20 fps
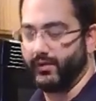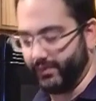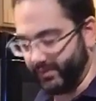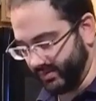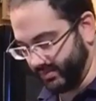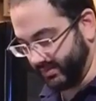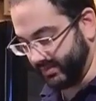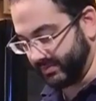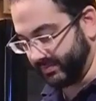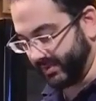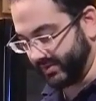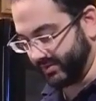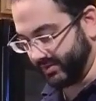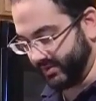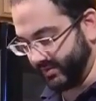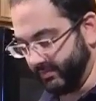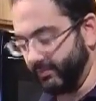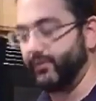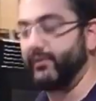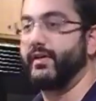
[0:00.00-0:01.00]
The,
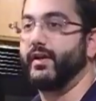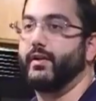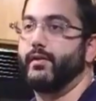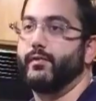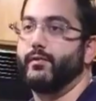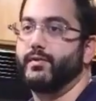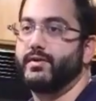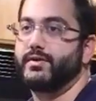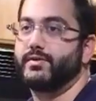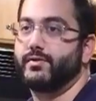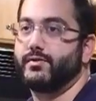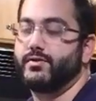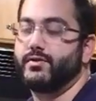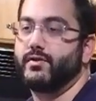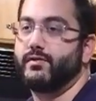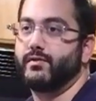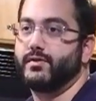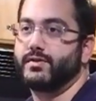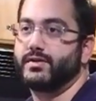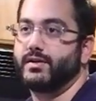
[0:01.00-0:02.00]
especially the move out of the research
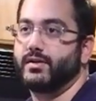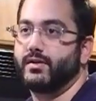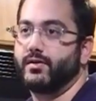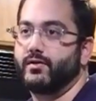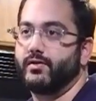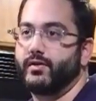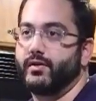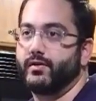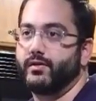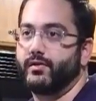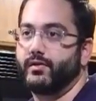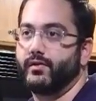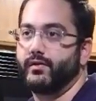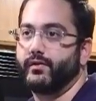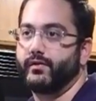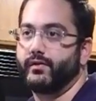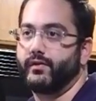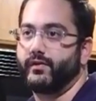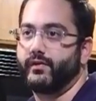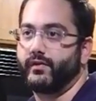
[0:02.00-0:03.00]
universe into clinical
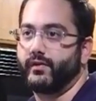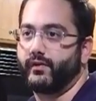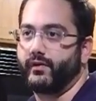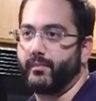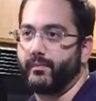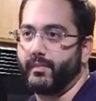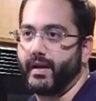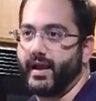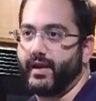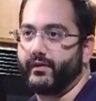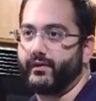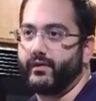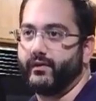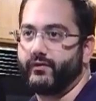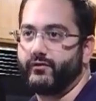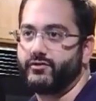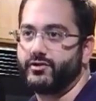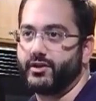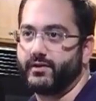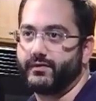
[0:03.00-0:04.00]
is, is such a
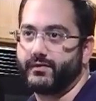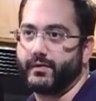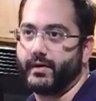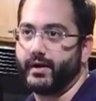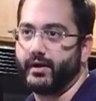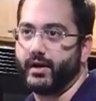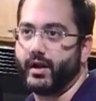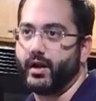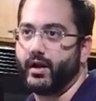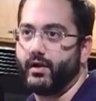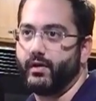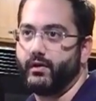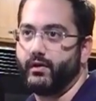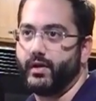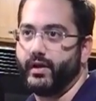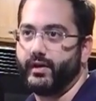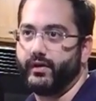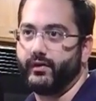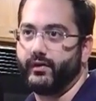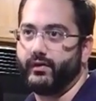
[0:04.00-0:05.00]
massive shift right
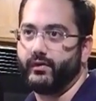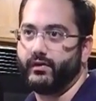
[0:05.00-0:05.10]
now. And